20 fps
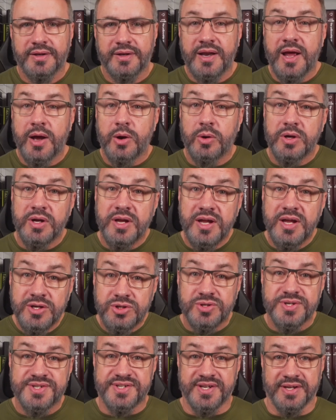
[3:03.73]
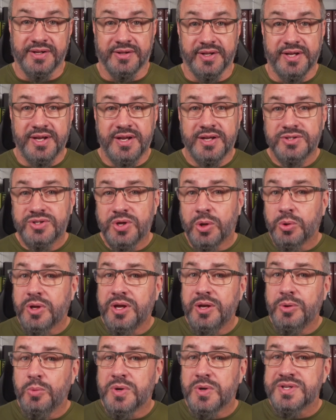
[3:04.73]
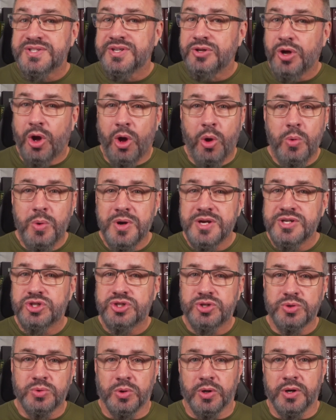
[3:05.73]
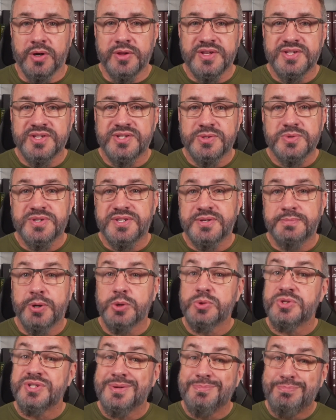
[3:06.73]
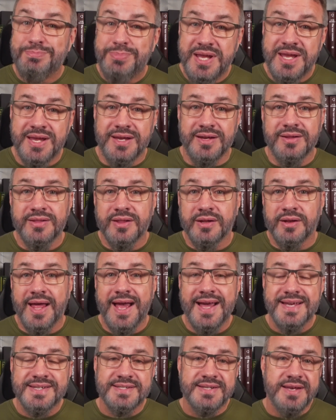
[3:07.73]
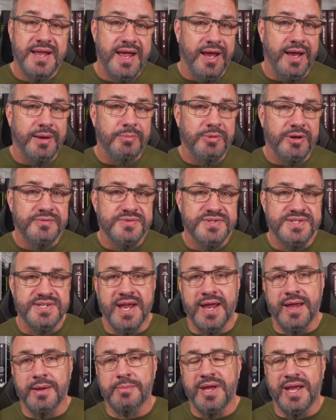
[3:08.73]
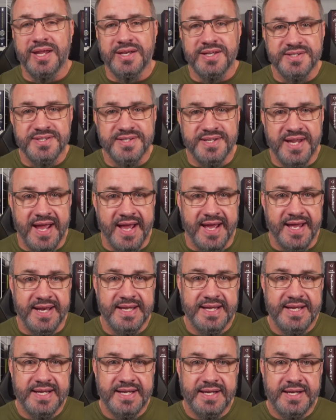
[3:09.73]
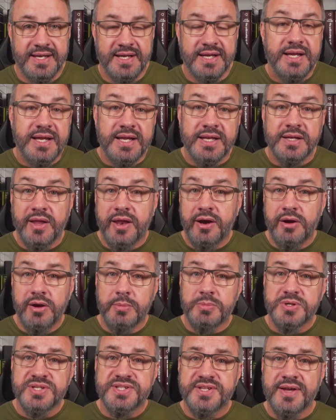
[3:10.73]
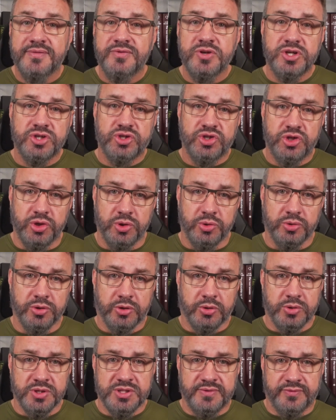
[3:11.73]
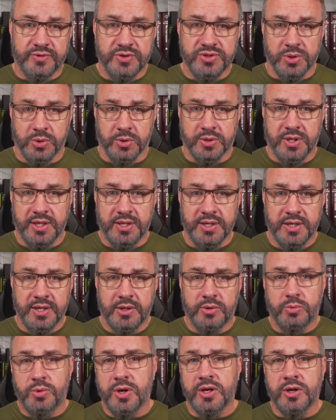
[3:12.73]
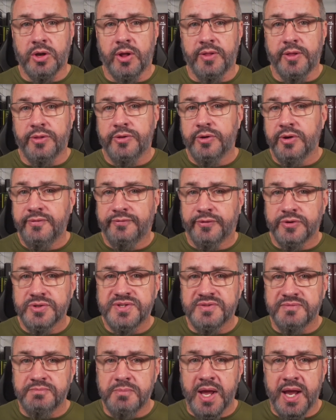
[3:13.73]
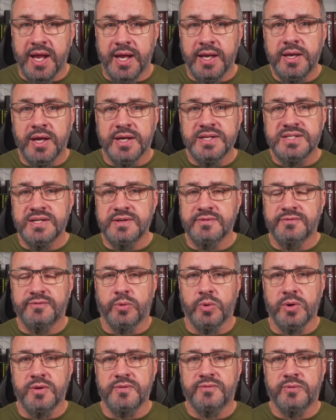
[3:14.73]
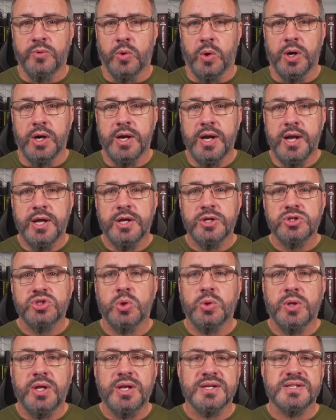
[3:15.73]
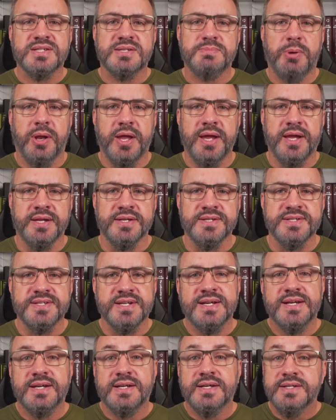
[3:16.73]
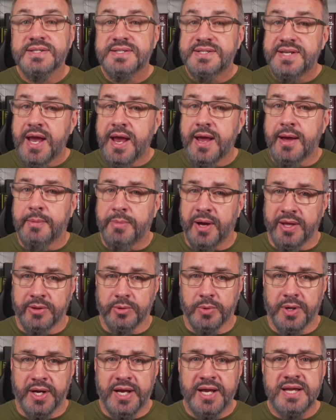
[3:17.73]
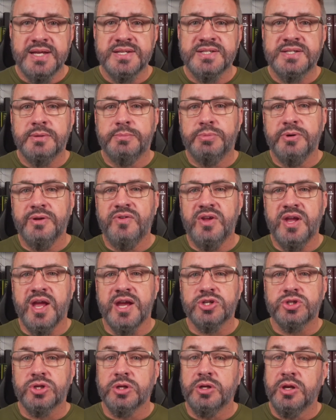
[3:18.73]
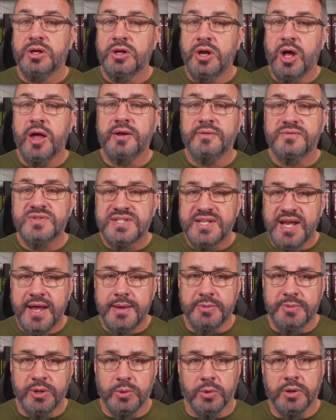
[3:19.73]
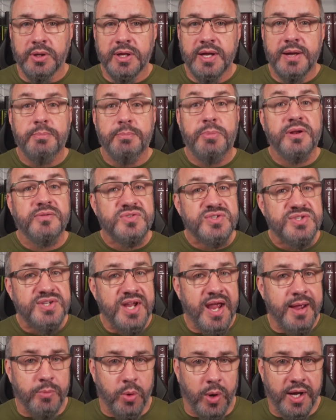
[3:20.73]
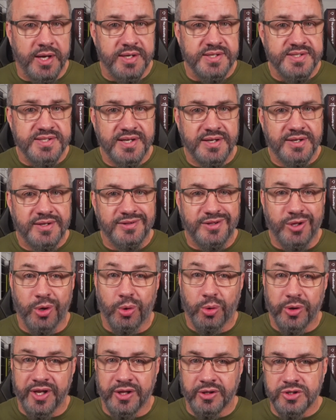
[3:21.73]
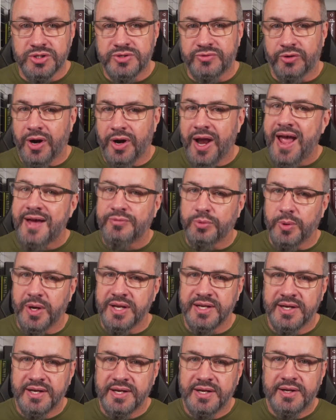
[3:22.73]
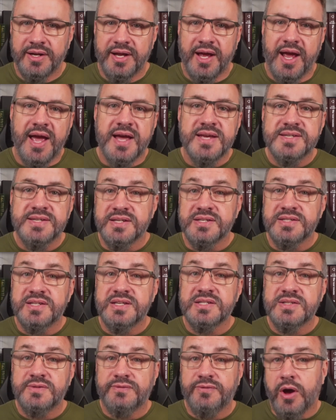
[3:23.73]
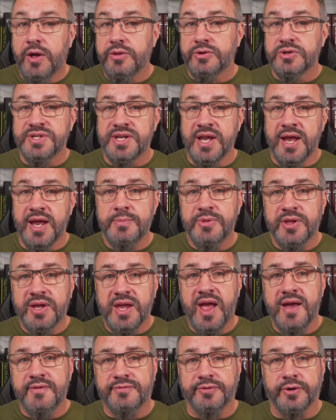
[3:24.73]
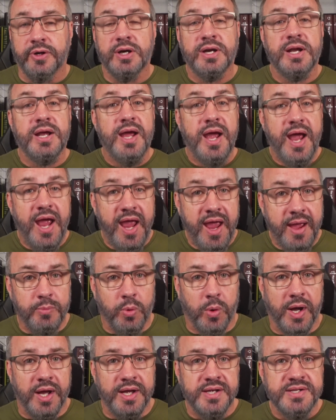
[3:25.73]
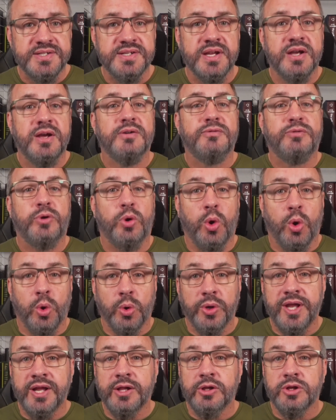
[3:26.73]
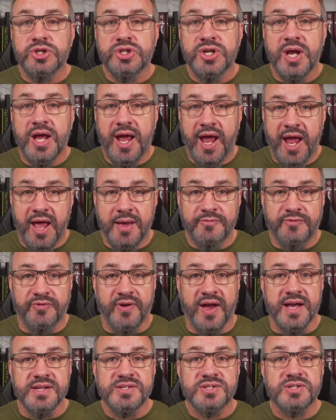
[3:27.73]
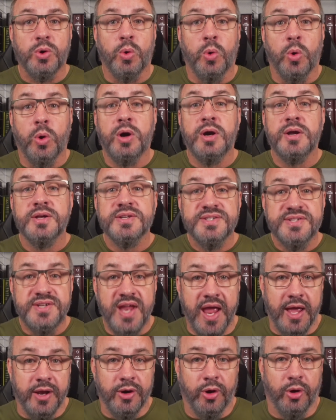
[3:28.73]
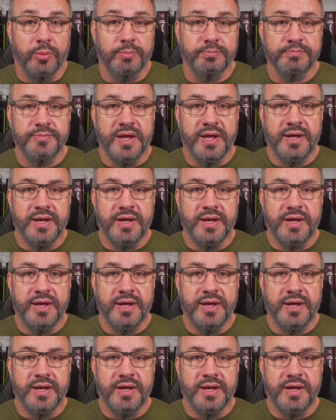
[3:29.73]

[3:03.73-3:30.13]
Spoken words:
Now, interestingly, Tolkien wasn't always sure this was supposed to be the last name of Sam and his dad. In letter number 72 to Christopher Tolkien, written on the 31st of May, 1944, Tolkien explains, Sam, by the way, is an abbreviation not of Samuel, but of Samwise, the Old English for half-wit, as is his father's name, the Gaffer, Hamwise, for Old English hamfast or stay-at-home.